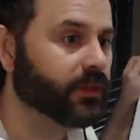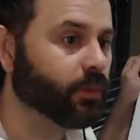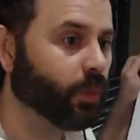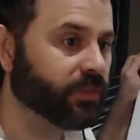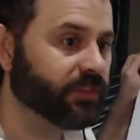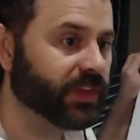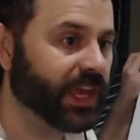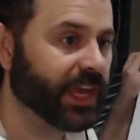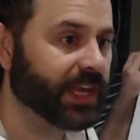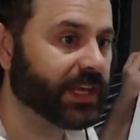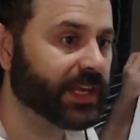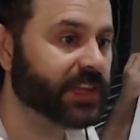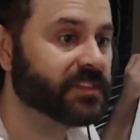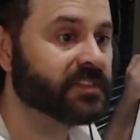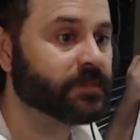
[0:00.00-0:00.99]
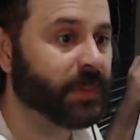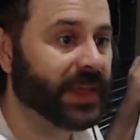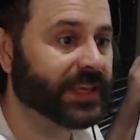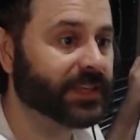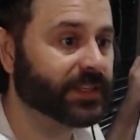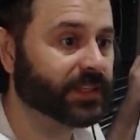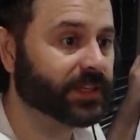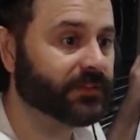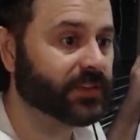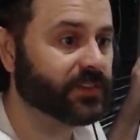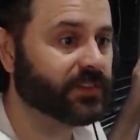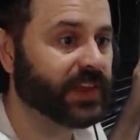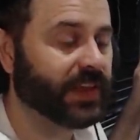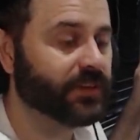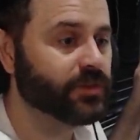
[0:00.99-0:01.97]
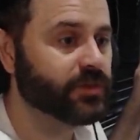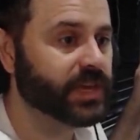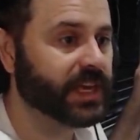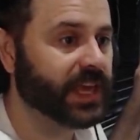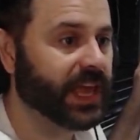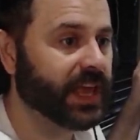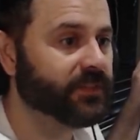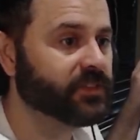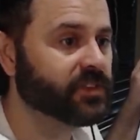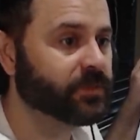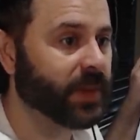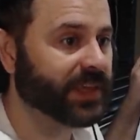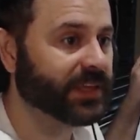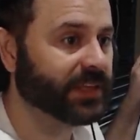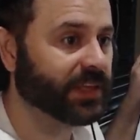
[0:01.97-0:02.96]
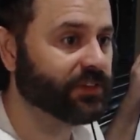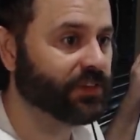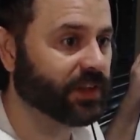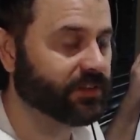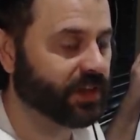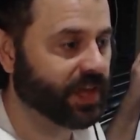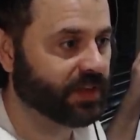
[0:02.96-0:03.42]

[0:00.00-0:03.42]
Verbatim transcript: Once again, it's speculative. This is how you get ahead of speculation as a,